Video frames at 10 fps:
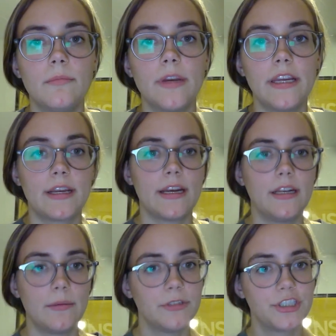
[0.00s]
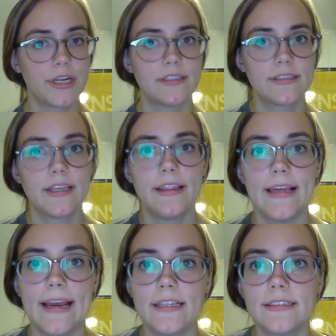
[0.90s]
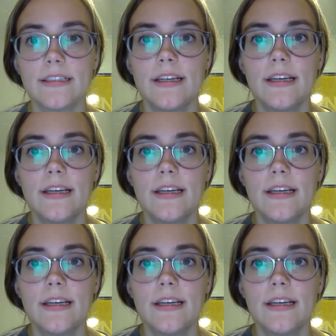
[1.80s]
It kind of demonstrates that